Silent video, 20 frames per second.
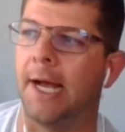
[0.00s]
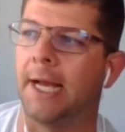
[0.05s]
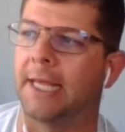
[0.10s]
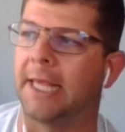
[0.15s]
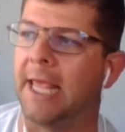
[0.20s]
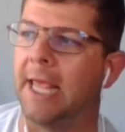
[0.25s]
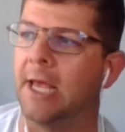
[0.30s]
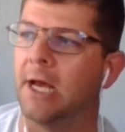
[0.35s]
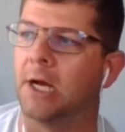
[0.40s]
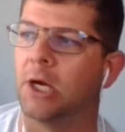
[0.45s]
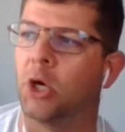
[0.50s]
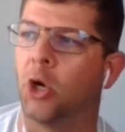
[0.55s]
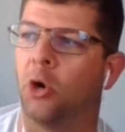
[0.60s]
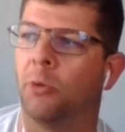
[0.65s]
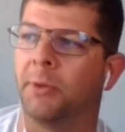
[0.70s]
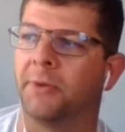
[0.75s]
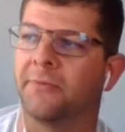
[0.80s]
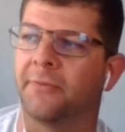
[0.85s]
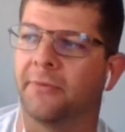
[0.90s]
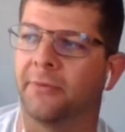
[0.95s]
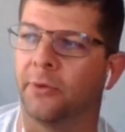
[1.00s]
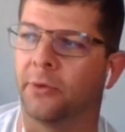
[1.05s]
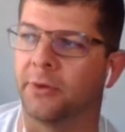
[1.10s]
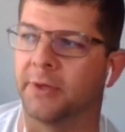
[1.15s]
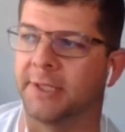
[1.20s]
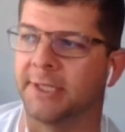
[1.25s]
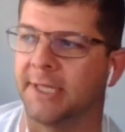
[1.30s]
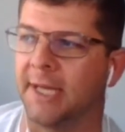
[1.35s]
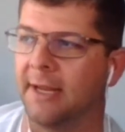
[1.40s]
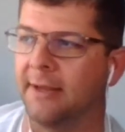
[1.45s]
Keon Coleman for
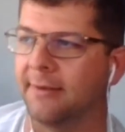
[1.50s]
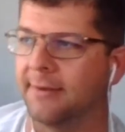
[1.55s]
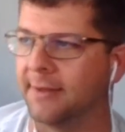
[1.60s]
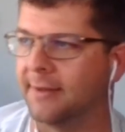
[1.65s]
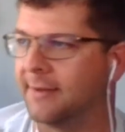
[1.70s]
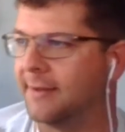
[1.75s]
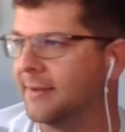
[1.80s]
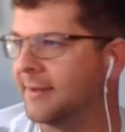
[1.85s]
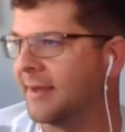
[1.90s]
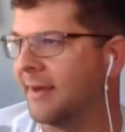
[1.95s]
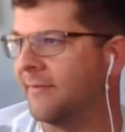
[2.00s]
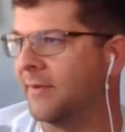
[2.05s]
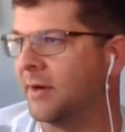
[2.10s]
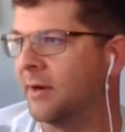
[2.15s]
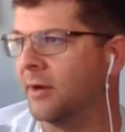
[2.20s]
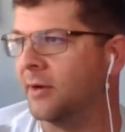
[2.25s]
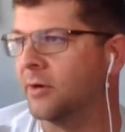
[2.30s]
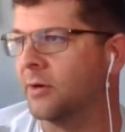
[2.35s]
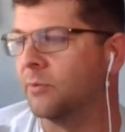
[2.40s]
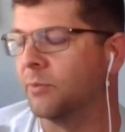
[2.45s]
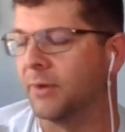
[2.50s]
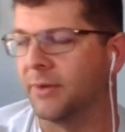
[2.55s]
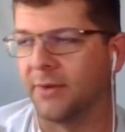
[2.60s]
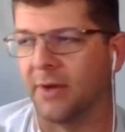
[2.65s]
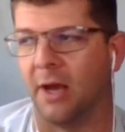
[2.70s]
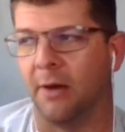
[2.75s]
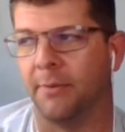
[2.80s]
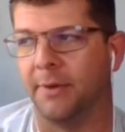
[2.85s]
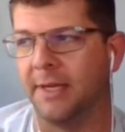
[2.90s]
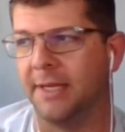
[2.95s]
Florida State, 6,700. We
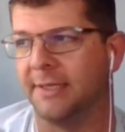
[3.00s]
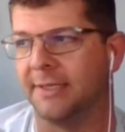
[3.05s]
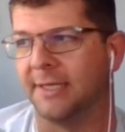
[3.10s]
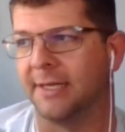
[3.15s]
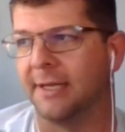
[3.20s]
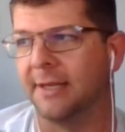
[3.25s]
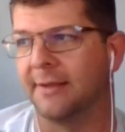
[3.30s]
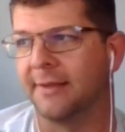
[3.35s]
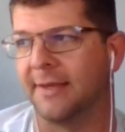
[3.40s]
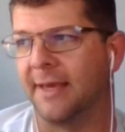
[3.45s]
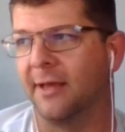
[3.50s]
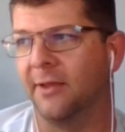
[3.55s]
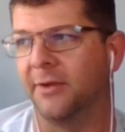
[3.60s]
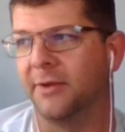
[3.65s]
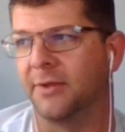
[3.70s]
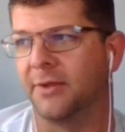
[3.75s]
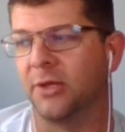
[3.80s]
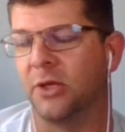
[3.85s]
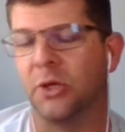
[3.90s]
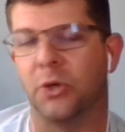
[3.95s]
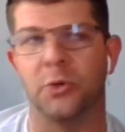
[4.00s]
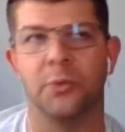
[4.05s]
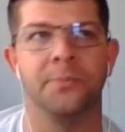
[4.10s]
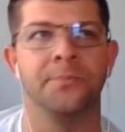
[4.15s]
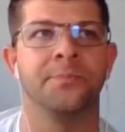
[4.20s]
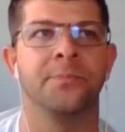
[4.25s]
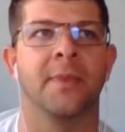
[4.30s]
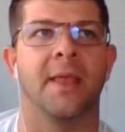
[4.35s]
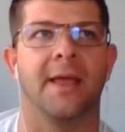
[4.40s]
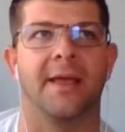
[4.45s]
saw what he did against LSU.
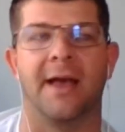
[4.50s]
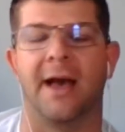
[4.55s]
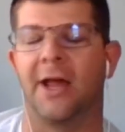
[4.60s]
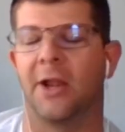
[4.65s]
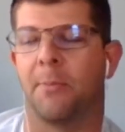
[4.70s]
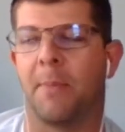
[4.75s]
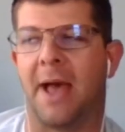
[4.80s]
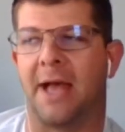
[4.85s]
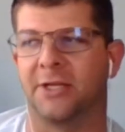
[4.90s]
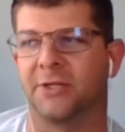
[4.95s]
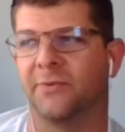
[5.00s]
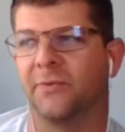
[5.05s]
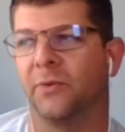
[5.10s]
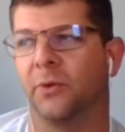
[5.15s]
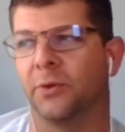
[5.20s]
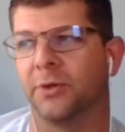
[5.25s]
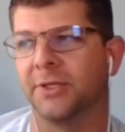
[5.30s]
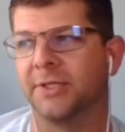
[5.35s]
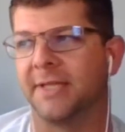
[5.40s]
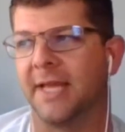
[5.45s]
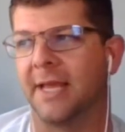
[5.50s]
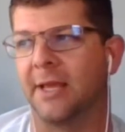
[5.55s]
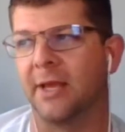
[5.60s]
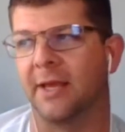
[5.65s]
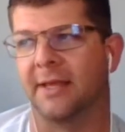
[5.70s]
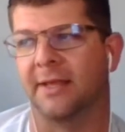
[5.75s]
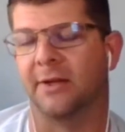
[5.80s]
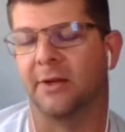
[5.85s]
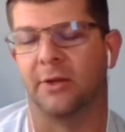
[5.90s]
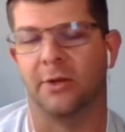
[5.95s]
I got to imagine Florida State
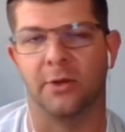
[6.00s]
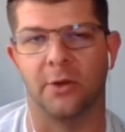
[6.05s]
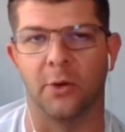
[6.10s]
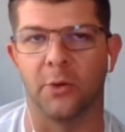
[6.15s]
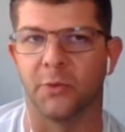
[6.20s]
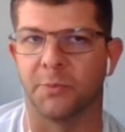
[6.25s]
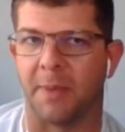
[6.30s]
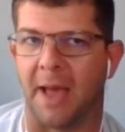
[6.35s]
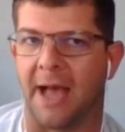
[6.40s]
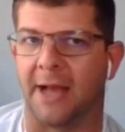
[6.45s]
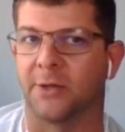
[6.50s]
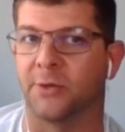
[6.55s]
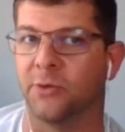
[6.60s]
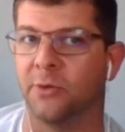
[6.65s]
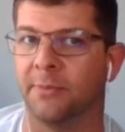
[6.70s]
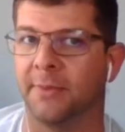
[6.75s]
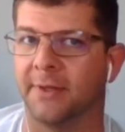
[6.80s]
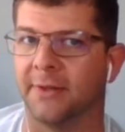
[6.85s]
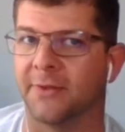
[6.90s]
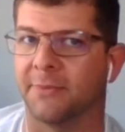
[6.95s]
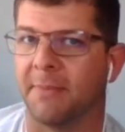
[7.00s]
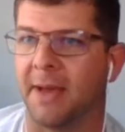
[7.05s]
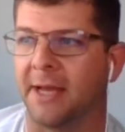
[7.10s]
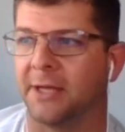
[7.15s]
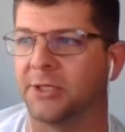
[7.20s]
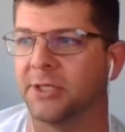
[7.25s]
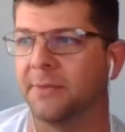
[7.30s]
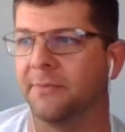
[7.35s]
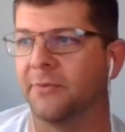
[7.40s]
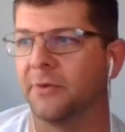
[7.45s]
goes back to him in this
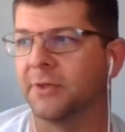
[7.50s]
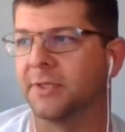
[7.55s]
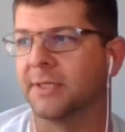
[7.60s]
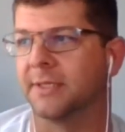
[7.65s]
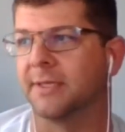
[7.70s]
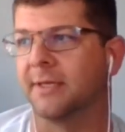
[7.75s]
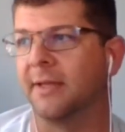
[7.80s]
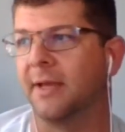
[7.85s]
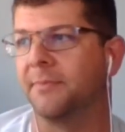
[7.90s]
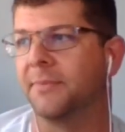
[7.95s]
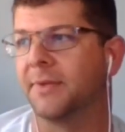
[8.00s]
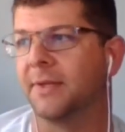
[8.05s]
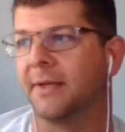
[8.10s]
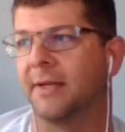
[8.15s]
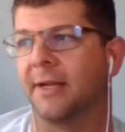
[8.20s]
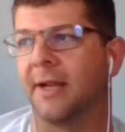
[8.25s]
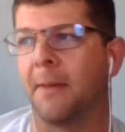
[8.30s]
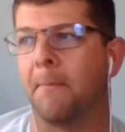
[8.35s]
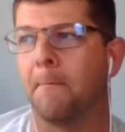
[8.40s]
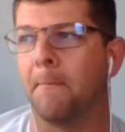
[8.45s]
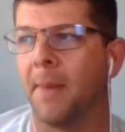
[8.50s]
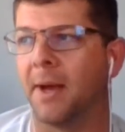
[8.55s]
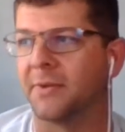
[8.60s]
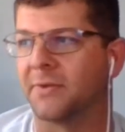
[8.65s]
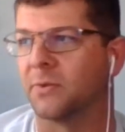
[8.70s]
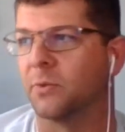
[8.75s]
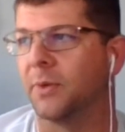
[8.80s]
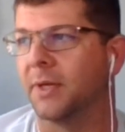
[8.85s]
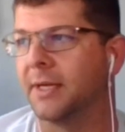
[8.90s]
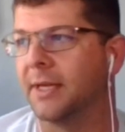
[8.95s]
matchup versus Clemson, and a
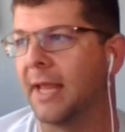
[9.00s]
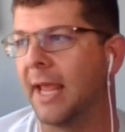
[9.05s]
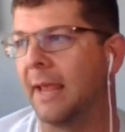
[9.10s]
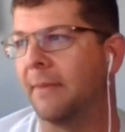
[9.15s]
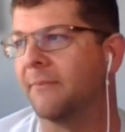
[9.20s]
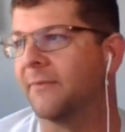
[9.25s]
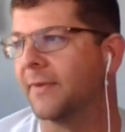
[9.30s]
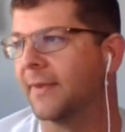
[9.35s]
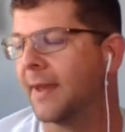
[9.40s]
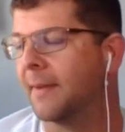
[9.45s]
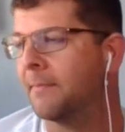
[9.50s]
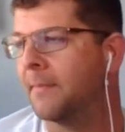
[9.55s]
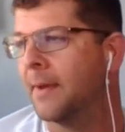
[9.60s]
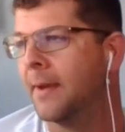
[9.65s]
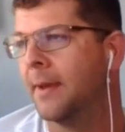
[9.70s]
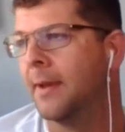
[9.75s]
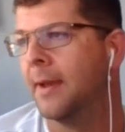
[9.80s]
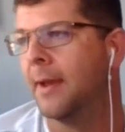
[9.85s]
must-win game for them.